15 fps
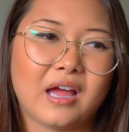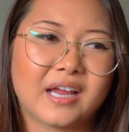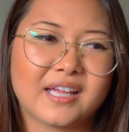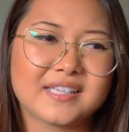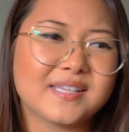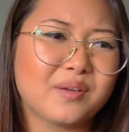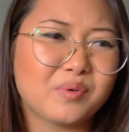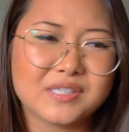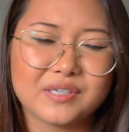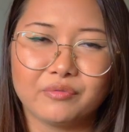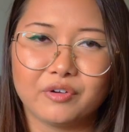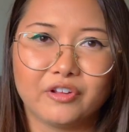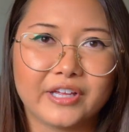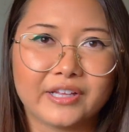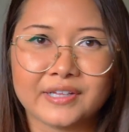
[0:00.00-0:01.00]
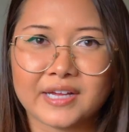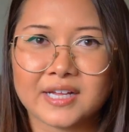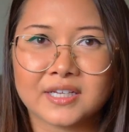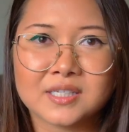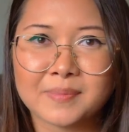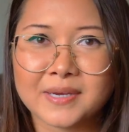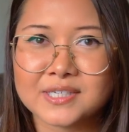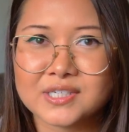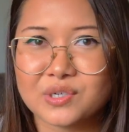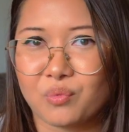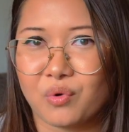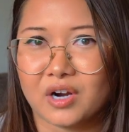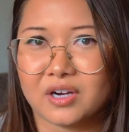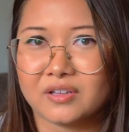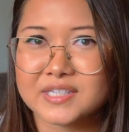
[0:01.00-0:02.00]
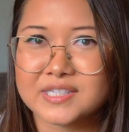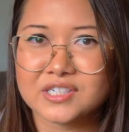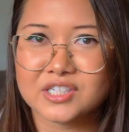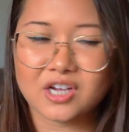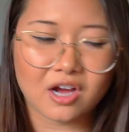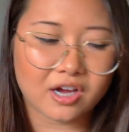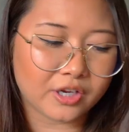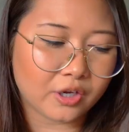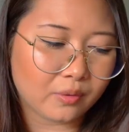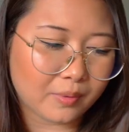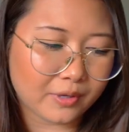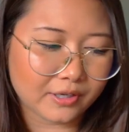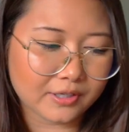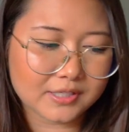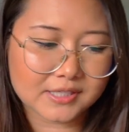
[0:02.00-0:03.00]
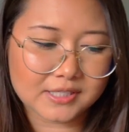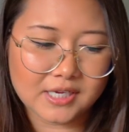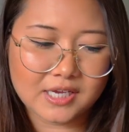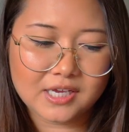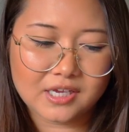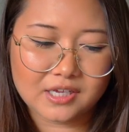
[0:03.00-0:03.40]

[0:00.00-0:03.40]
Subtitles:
I guess I wasn't really in the headspace to want to listen to audiobooks.